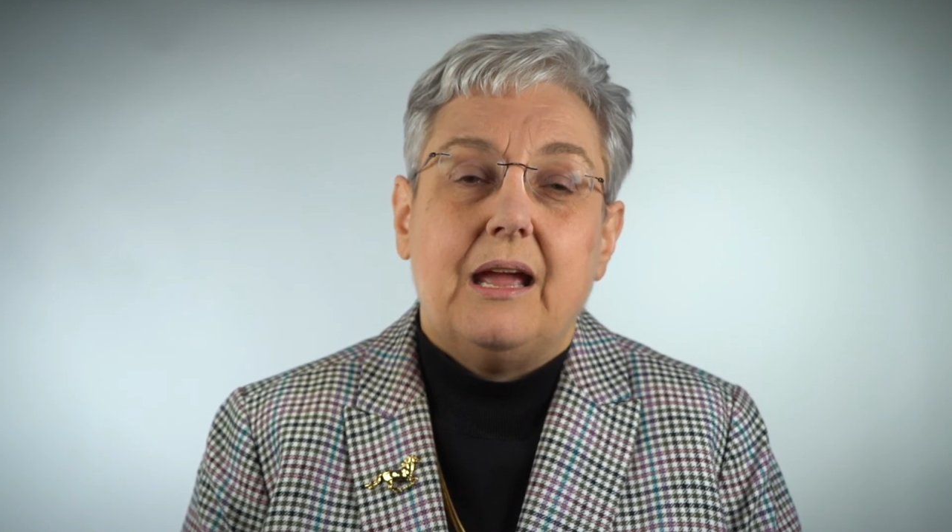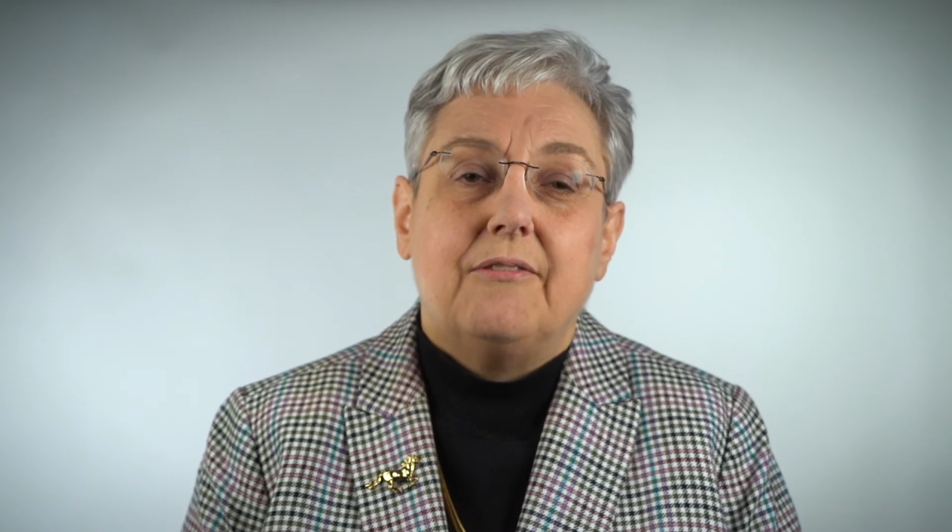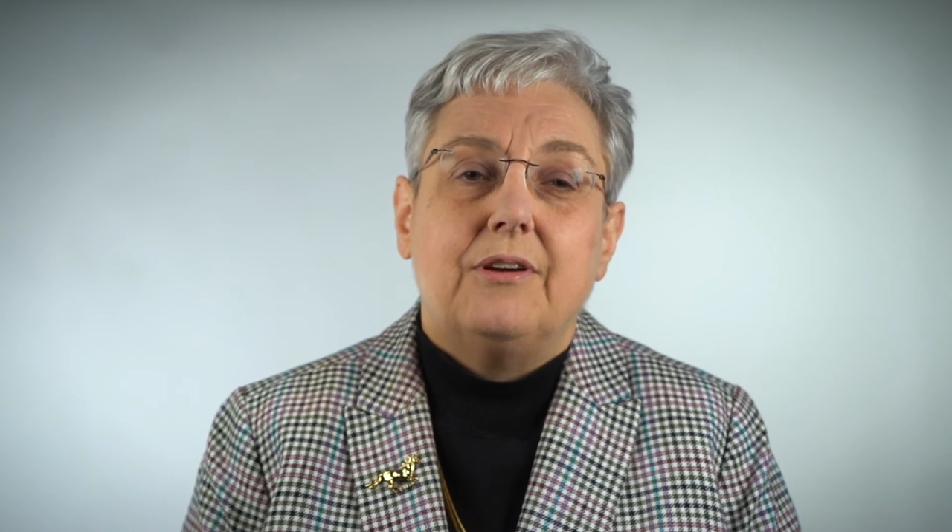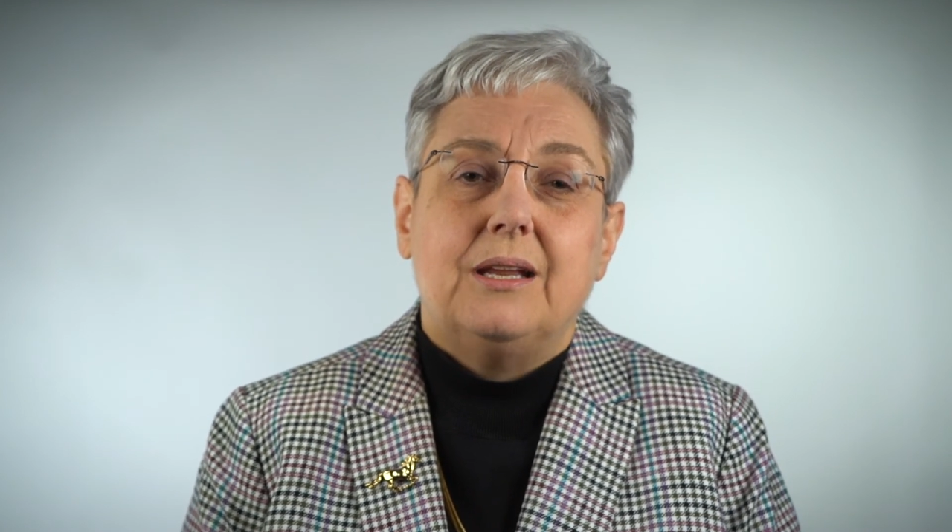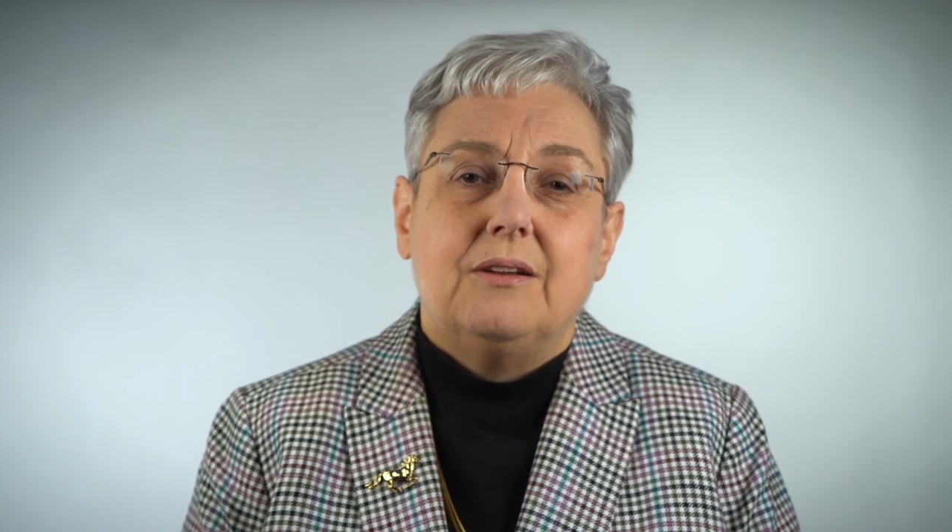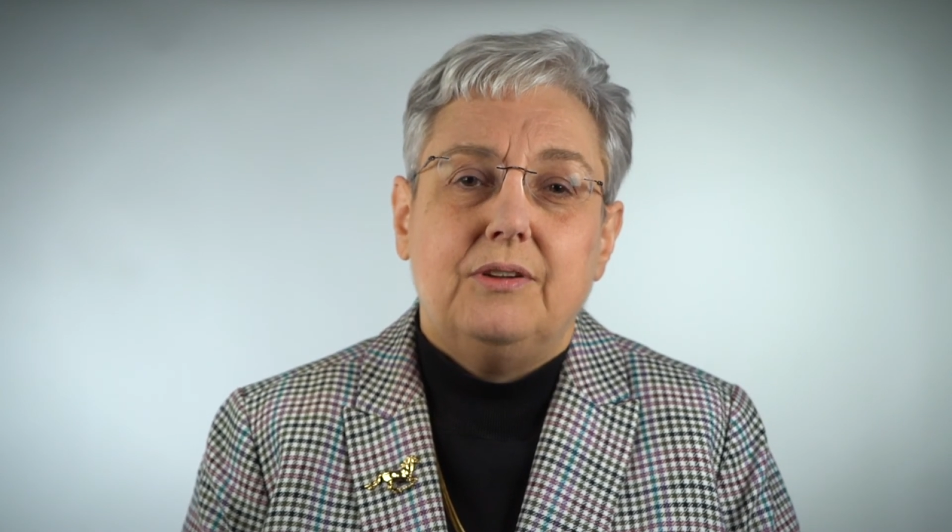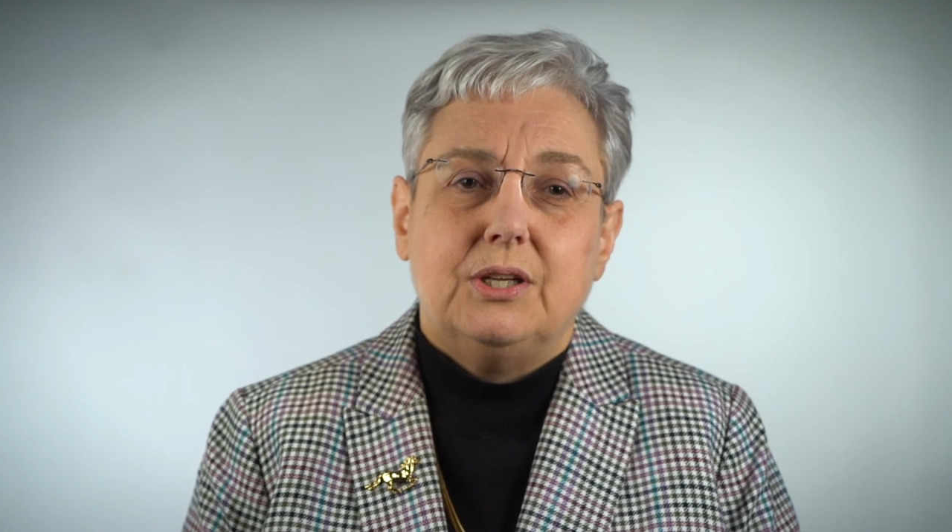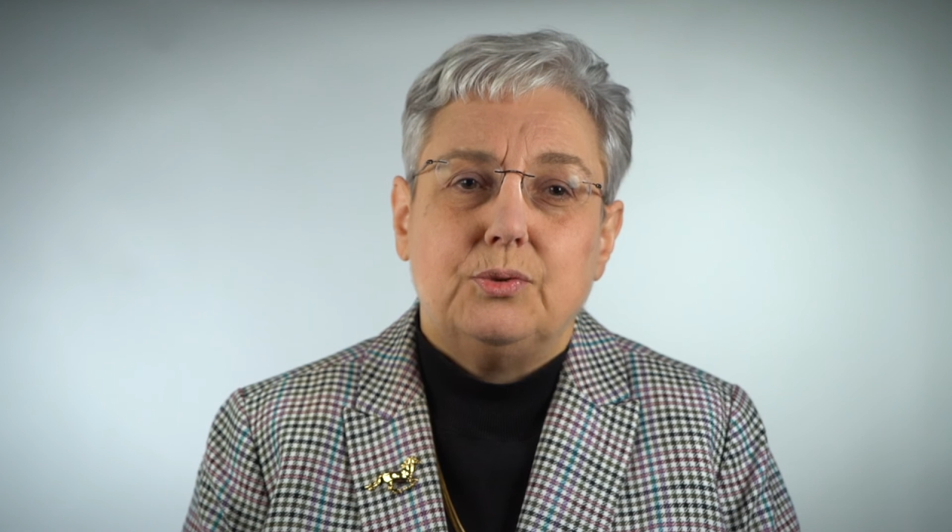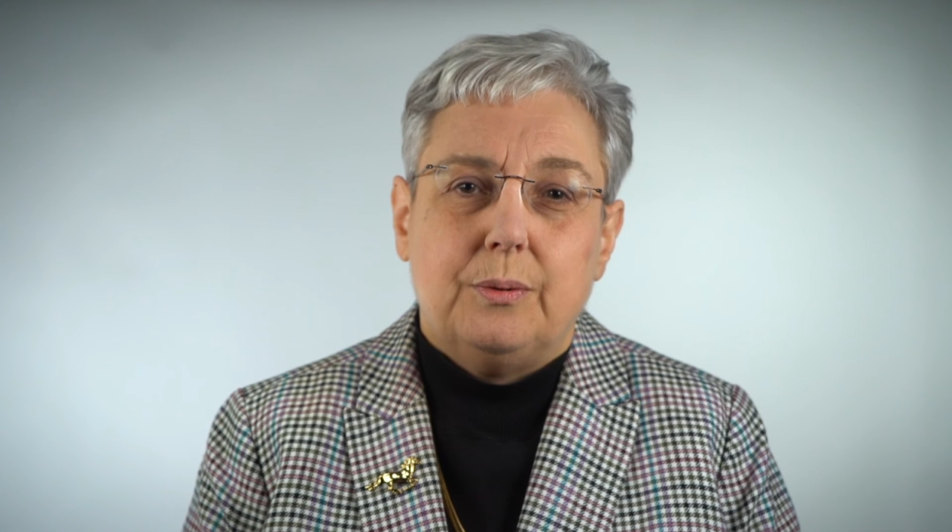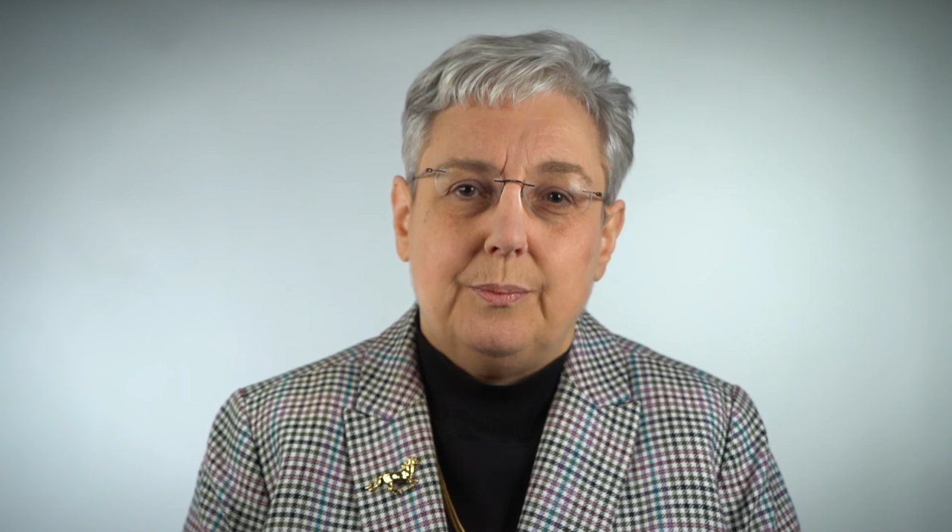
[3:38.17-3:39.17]
every
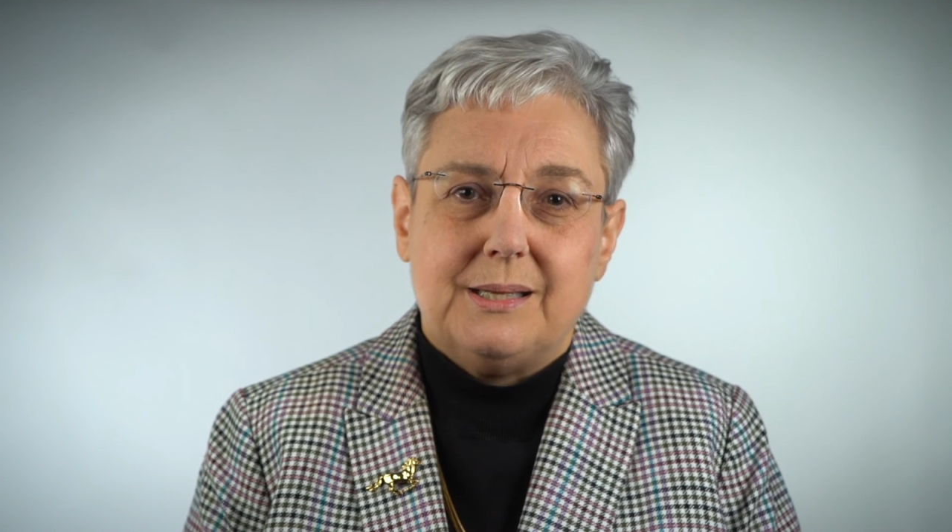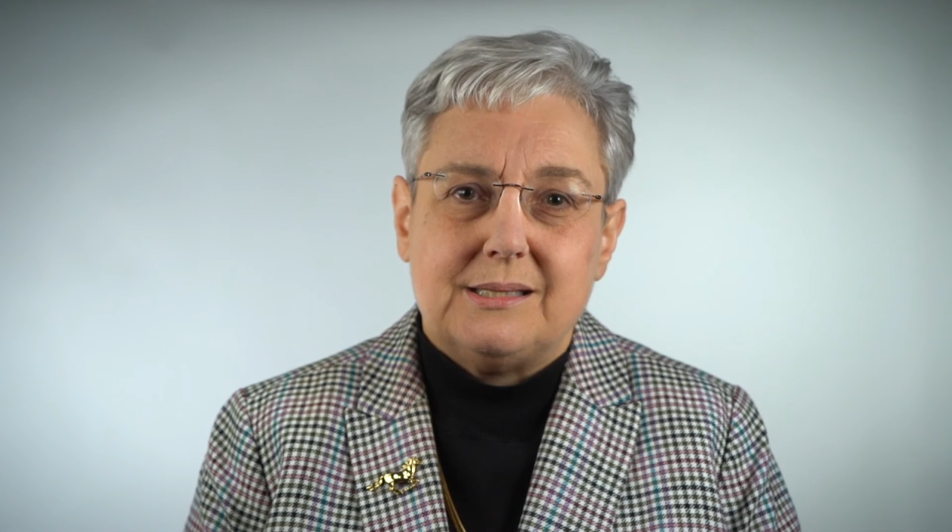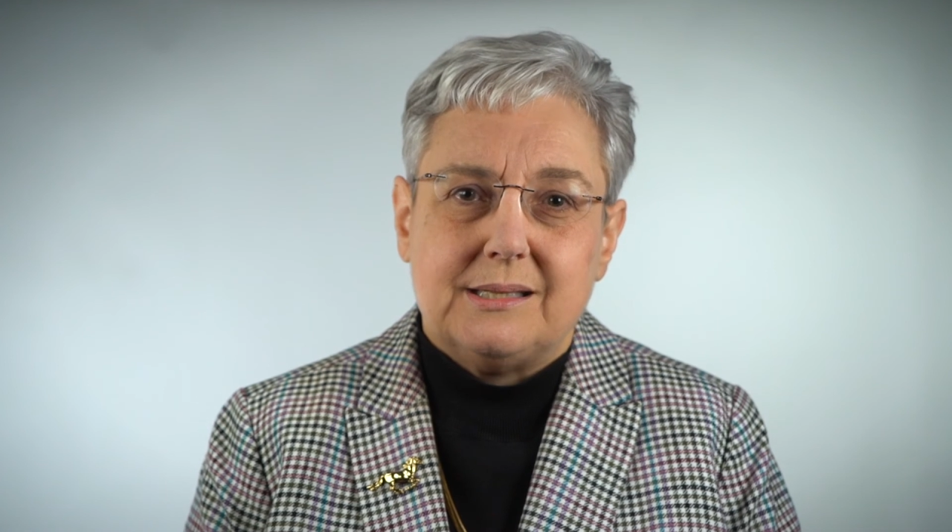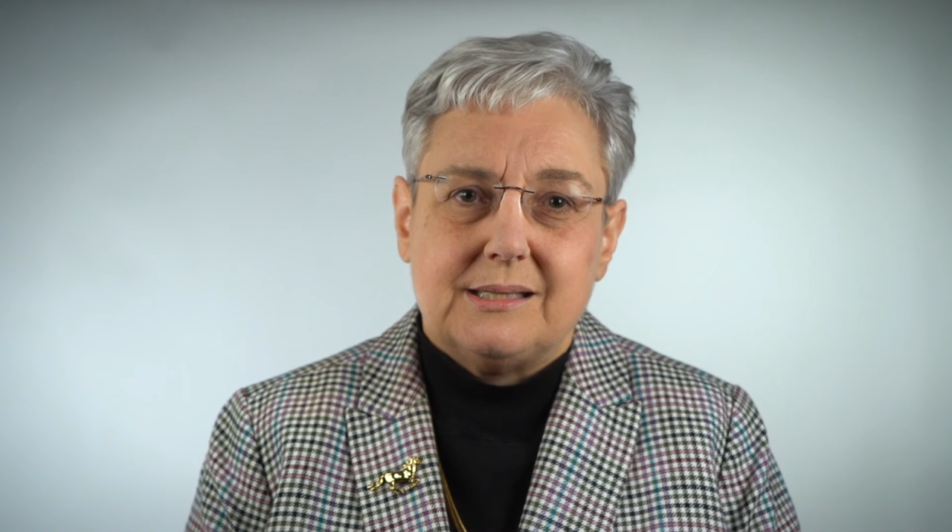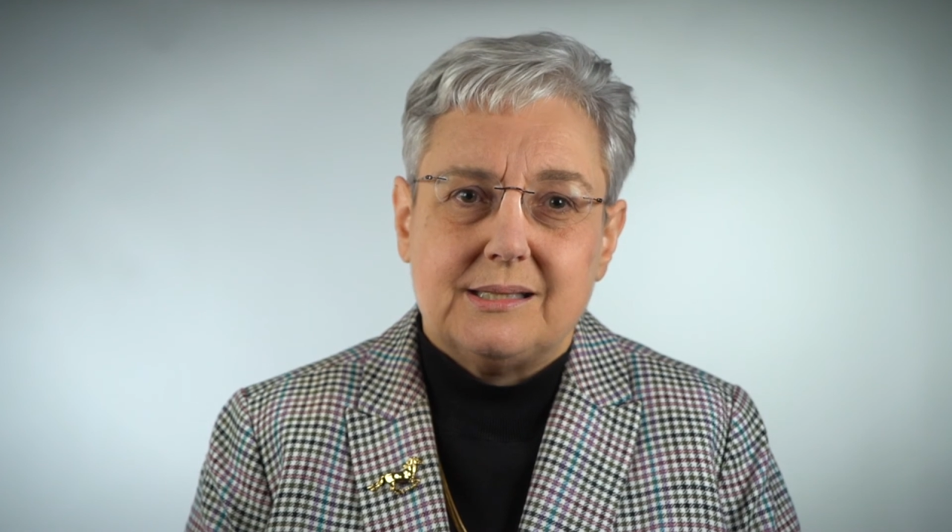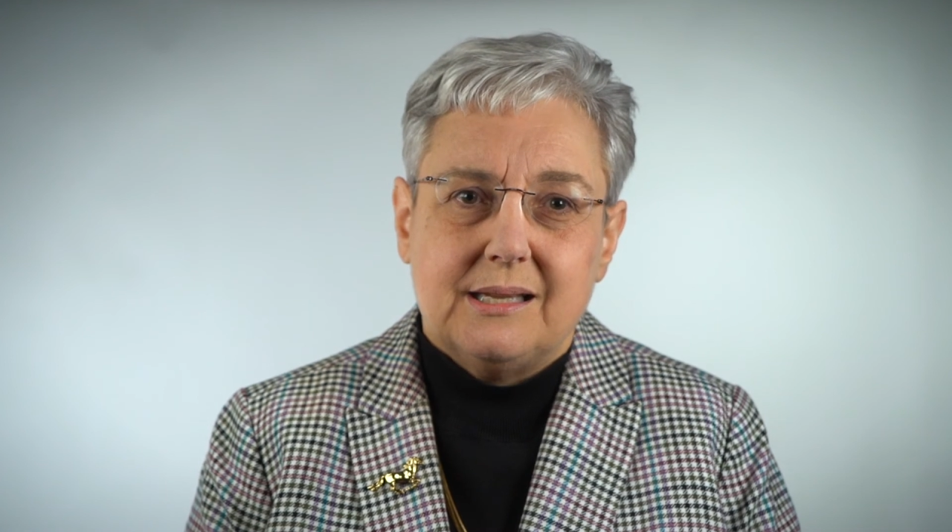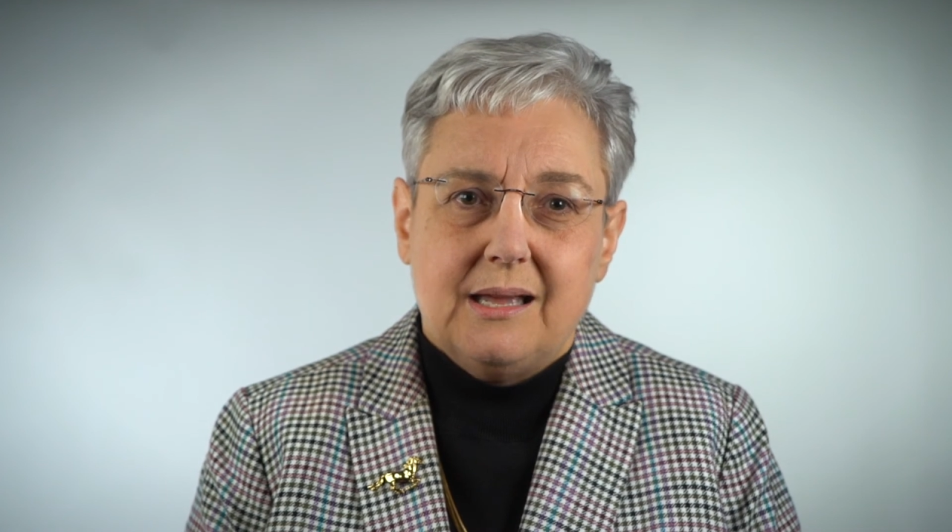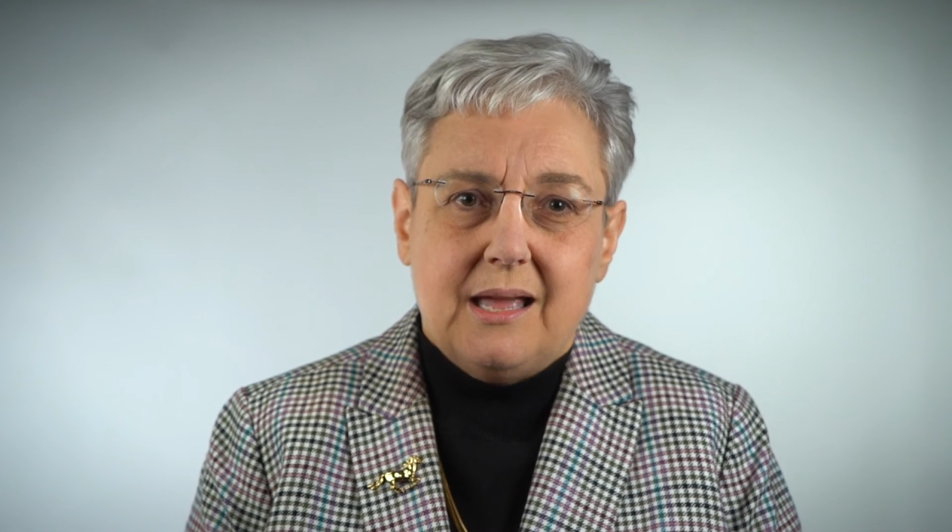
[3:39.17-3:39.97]
individual and business.